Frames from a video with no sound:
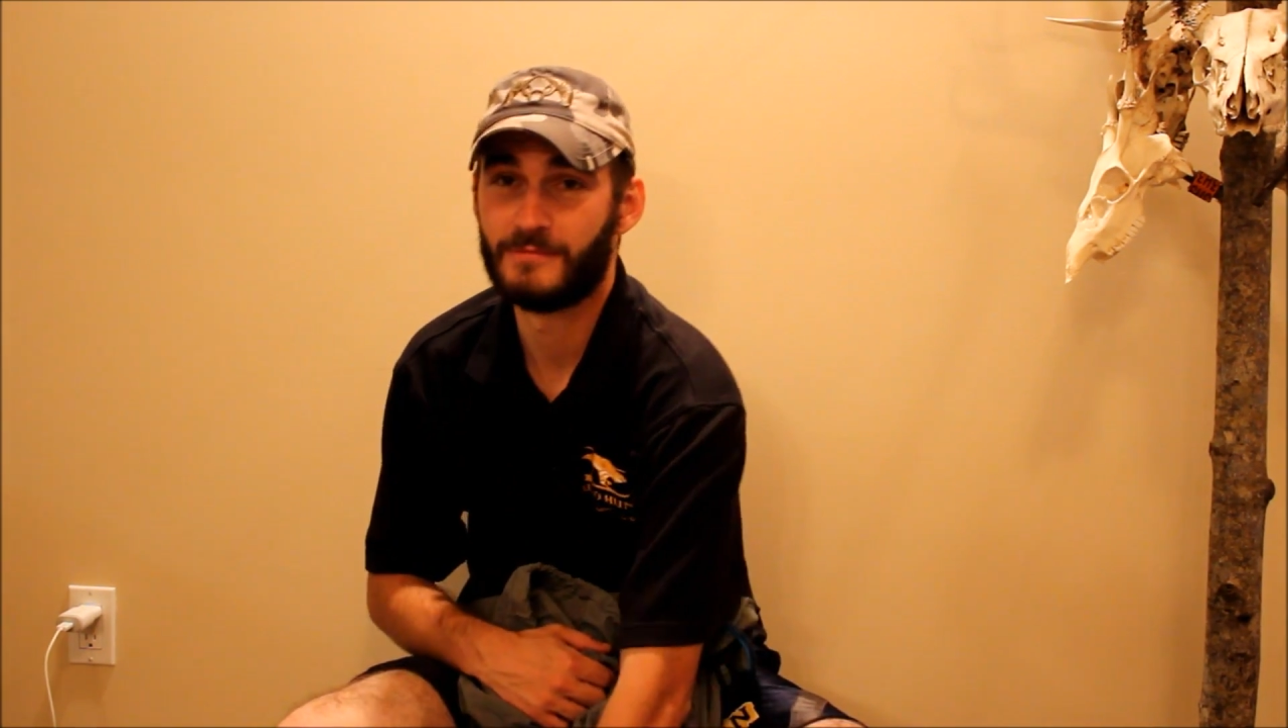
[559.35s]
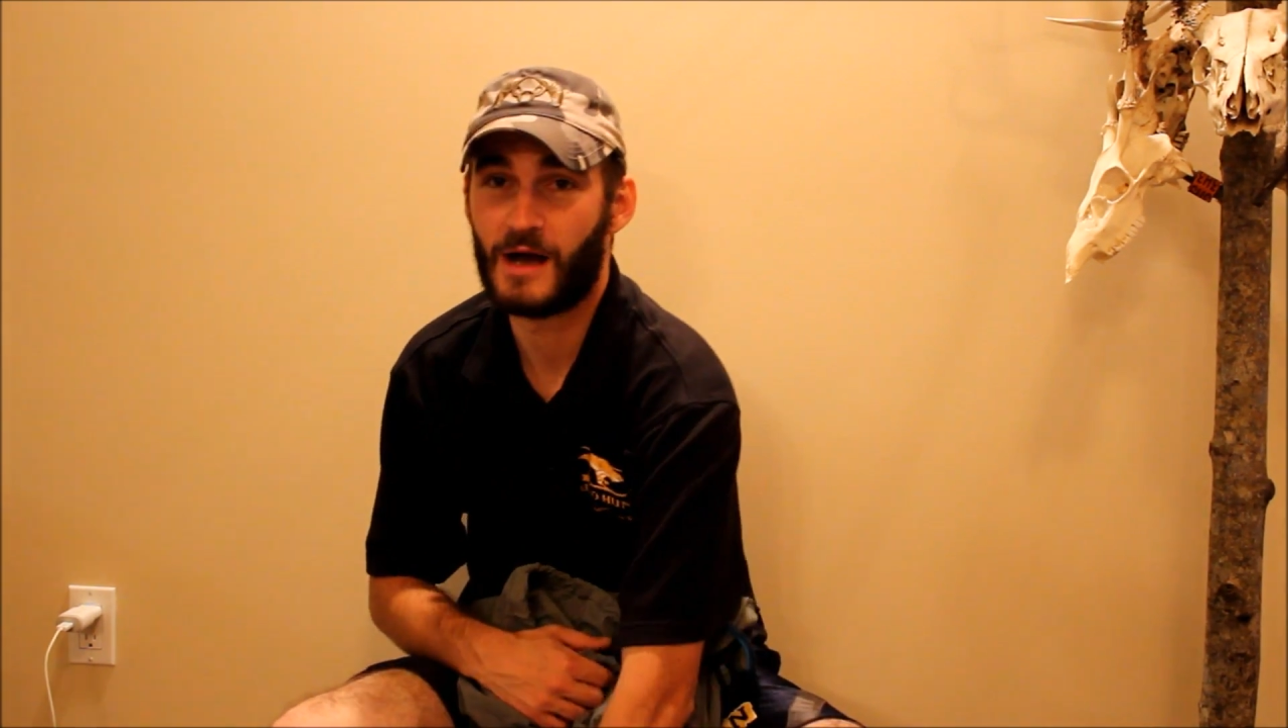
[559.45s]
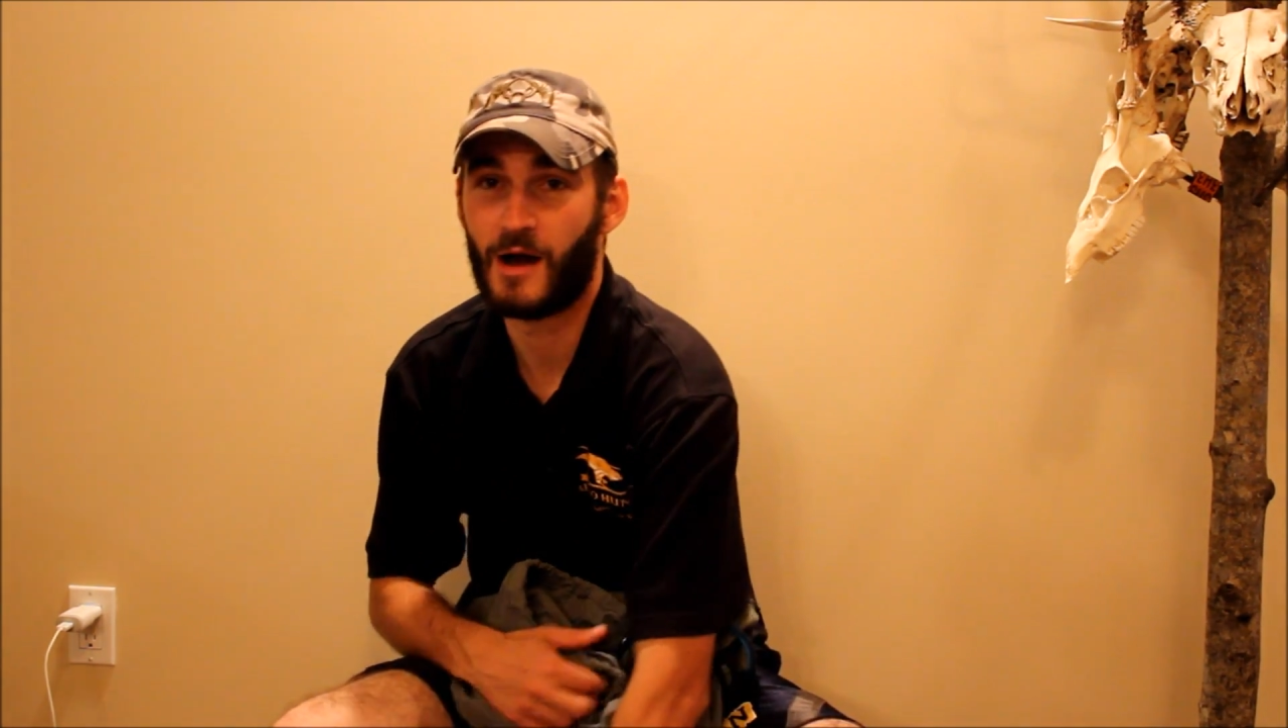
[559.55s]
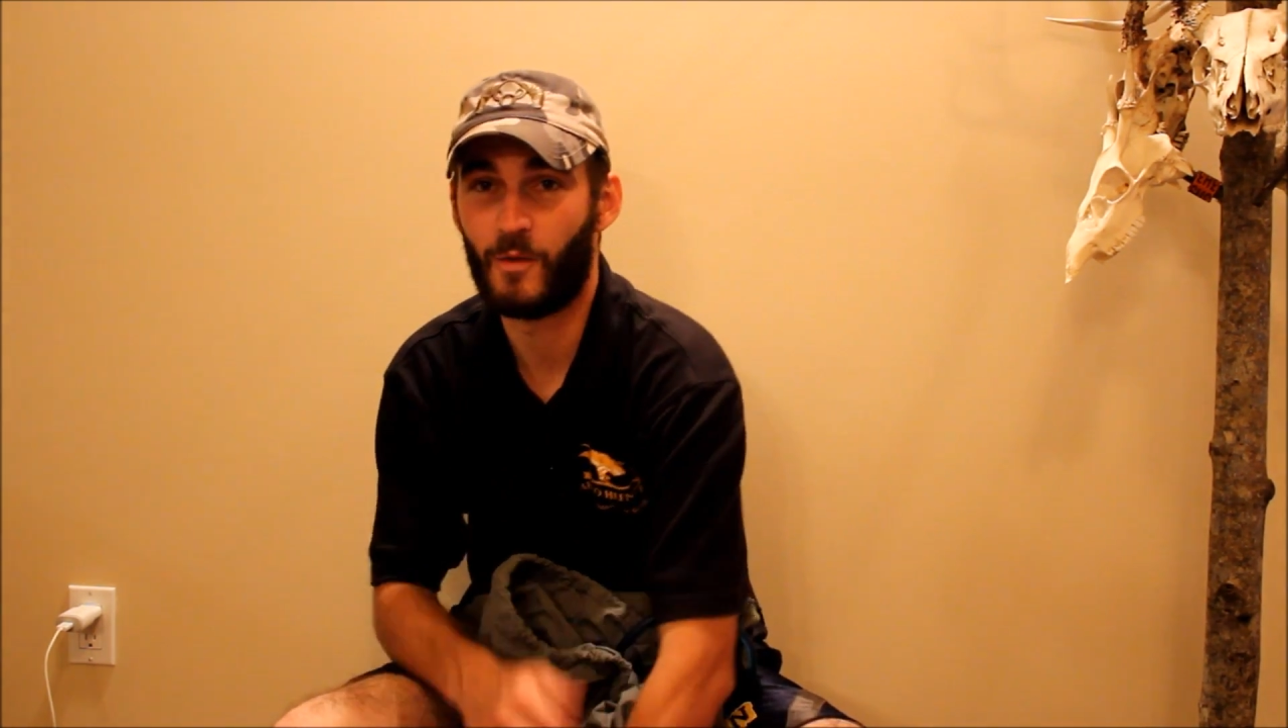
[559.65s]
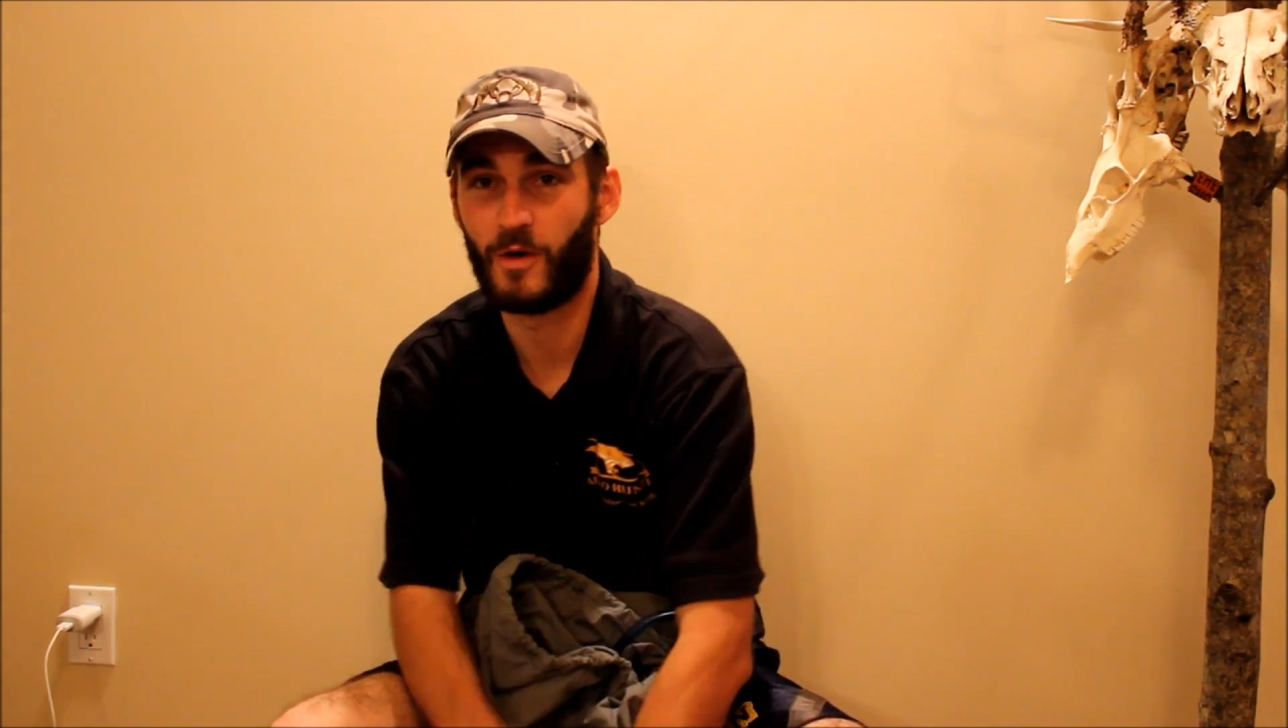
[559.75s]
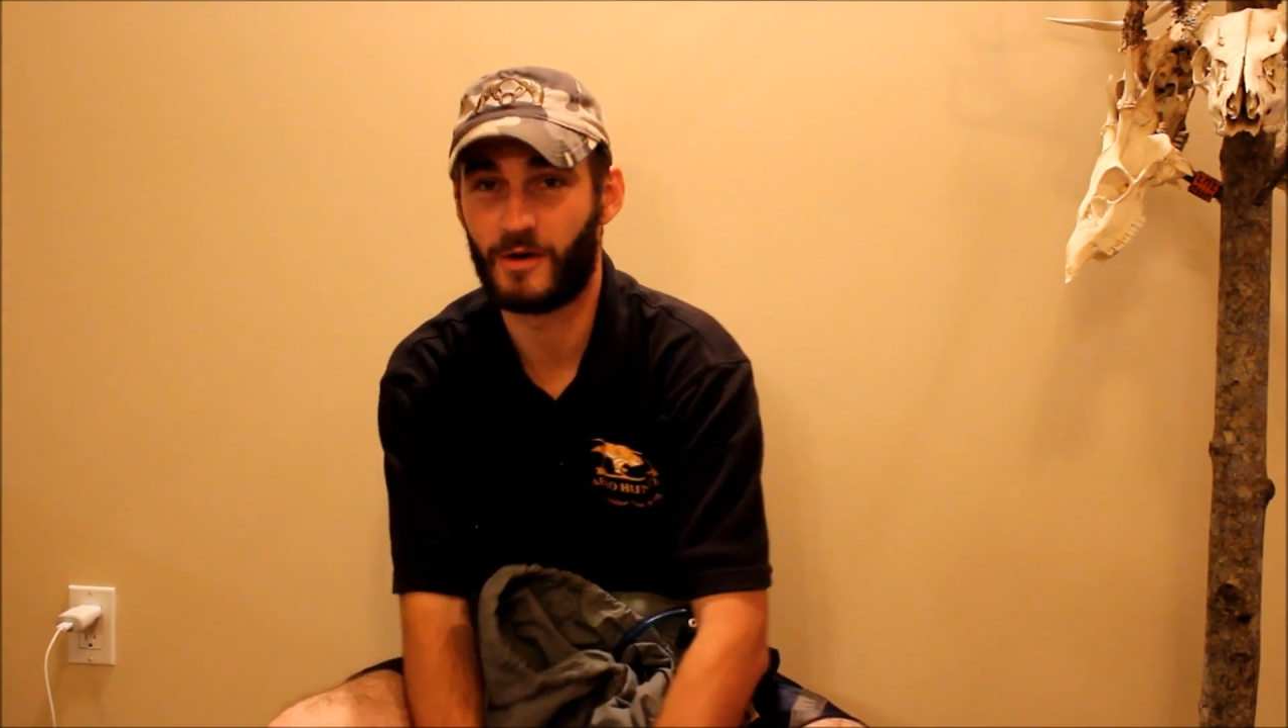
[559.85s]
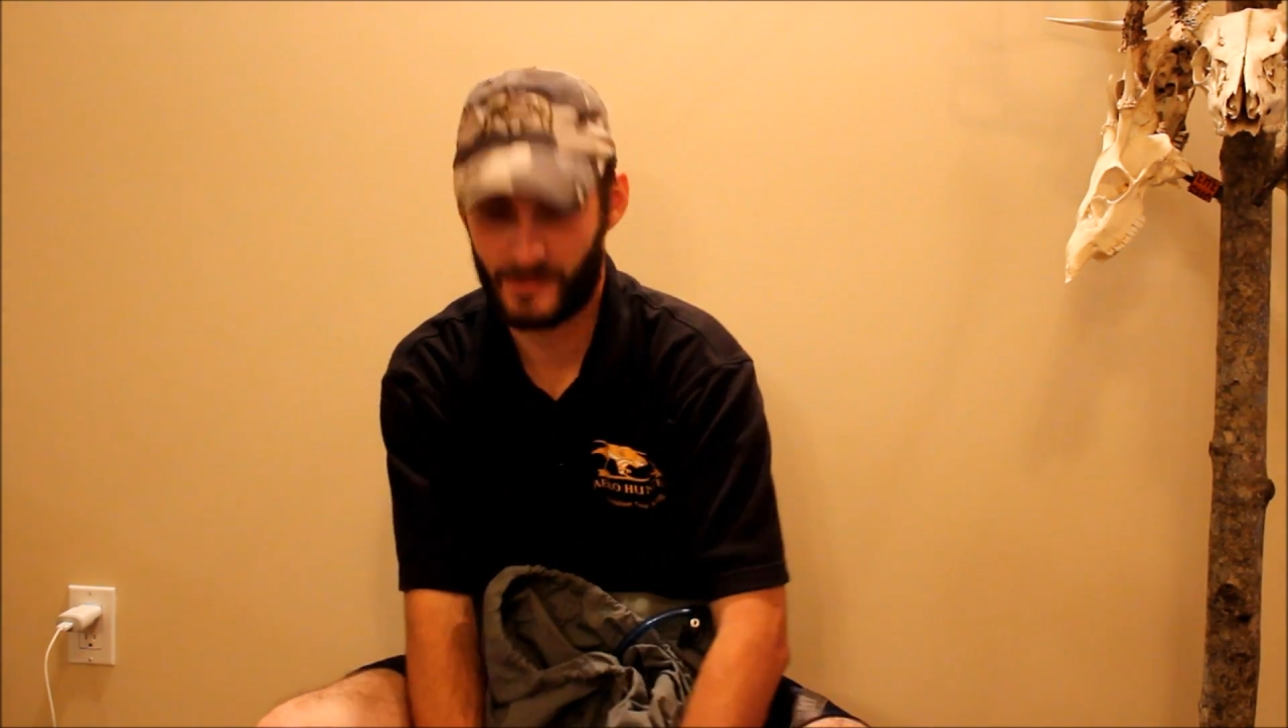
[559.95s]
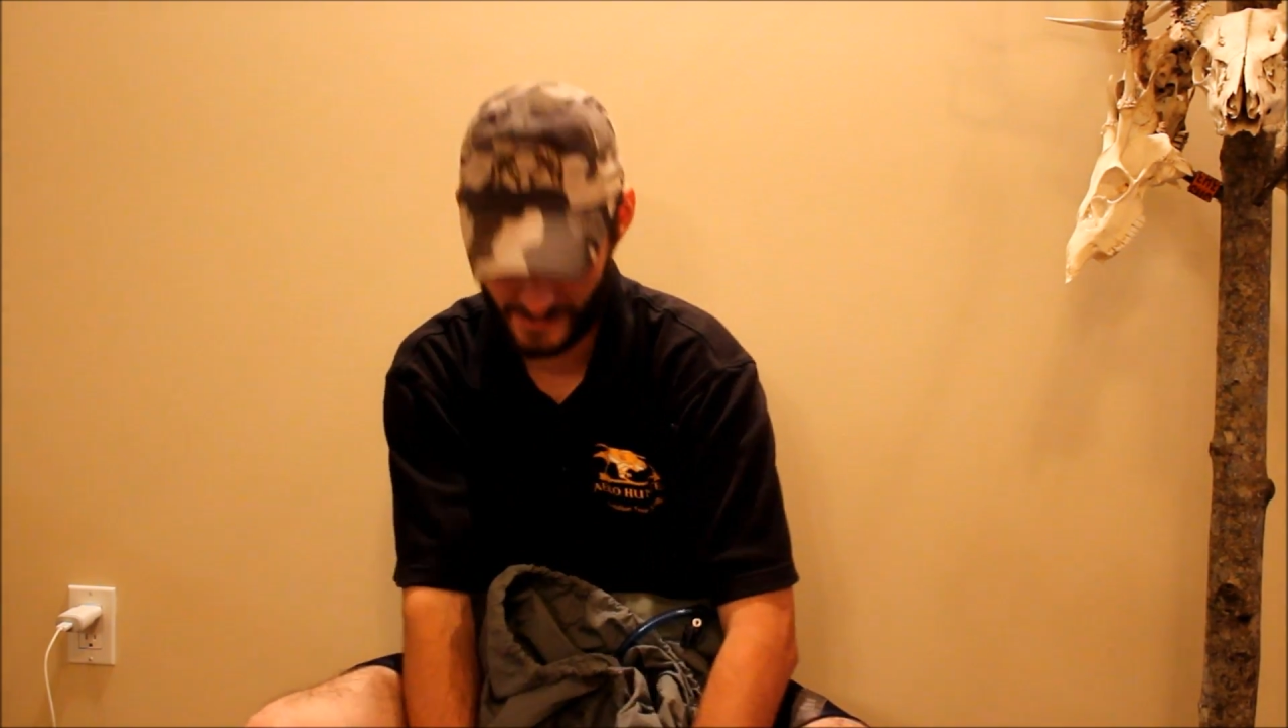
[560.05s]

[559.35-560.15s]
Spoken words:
hot water